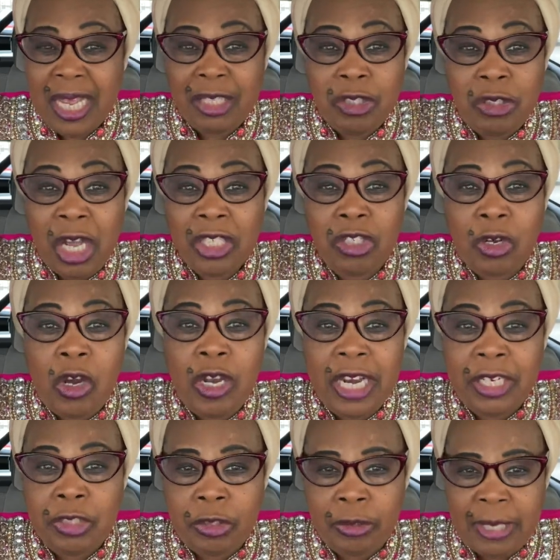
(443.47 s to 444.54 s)
Not
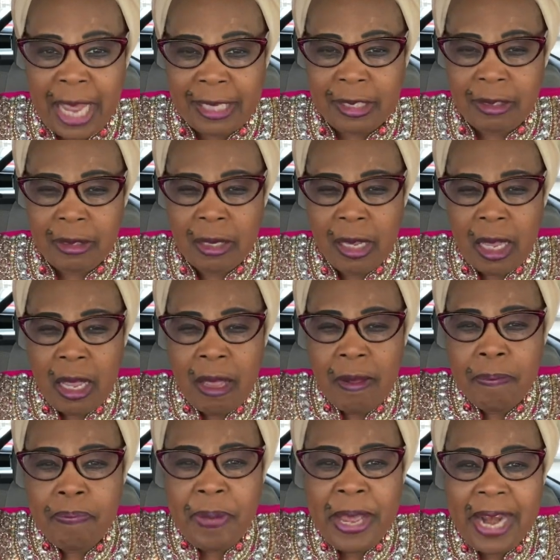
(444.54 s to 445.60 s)
only Judas.
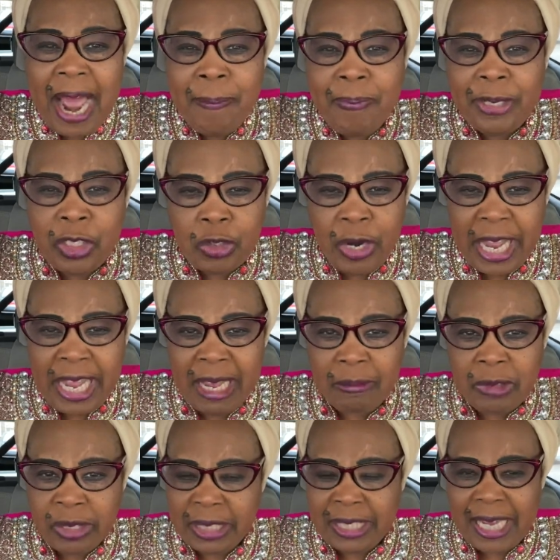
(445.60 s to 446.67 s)
Peter betrayed him
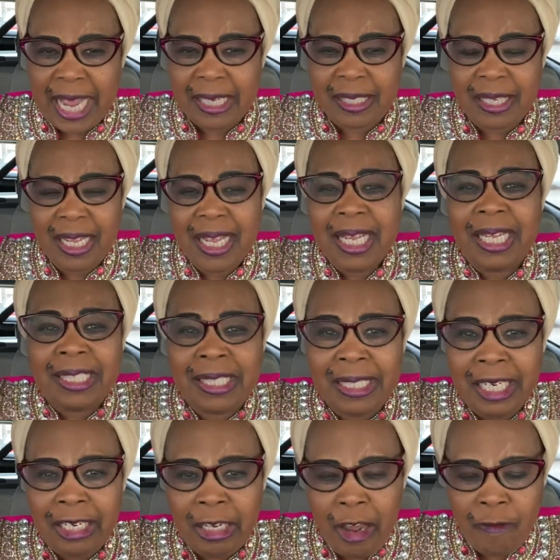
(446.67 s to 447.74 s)
3 times. He
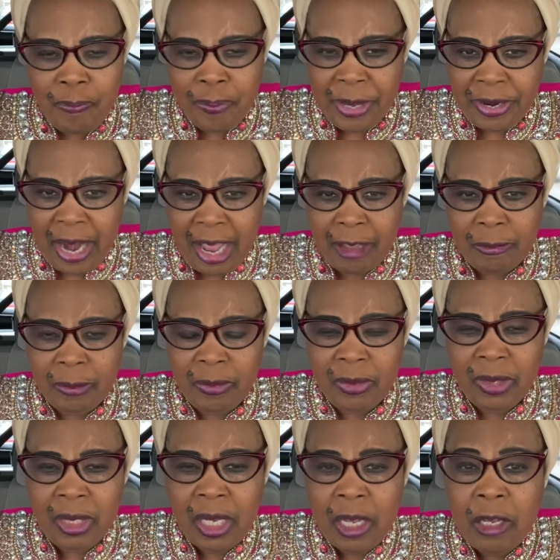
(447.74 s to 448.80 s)
still loved Peter.
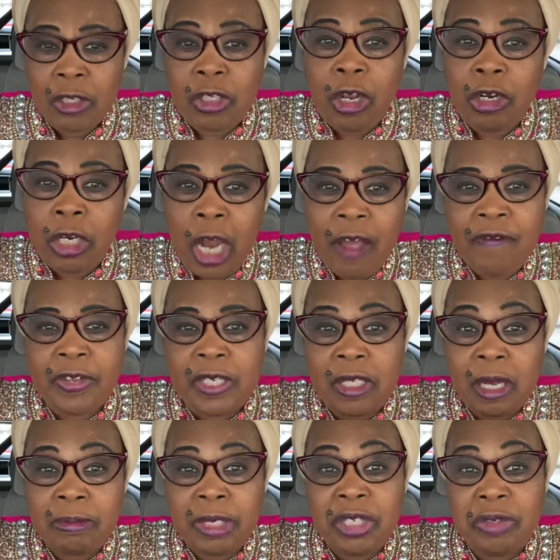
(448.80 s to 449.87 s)
So love is
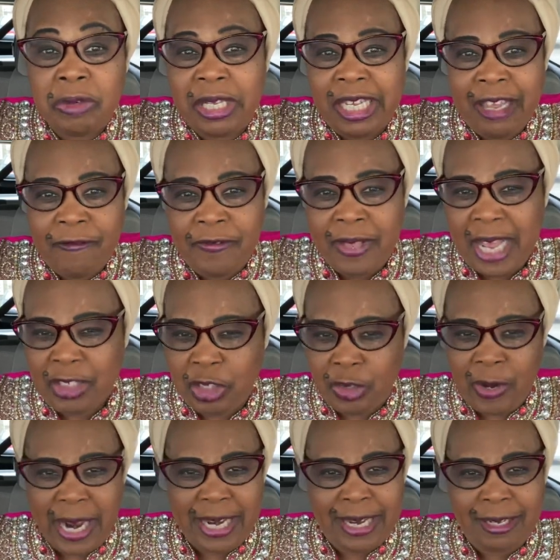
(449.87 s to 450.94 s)
something you give
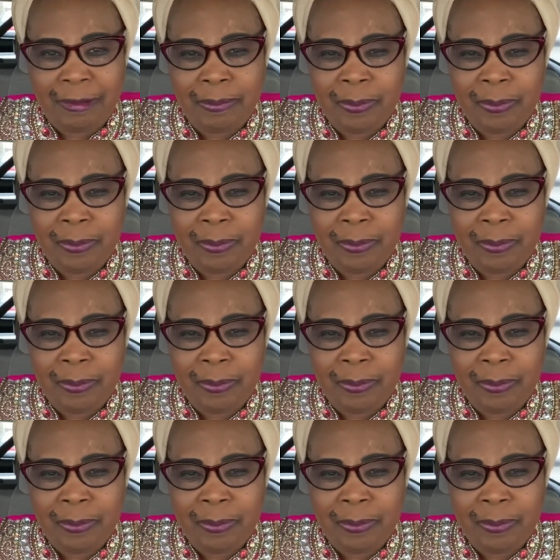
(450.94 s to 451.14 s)
naturally.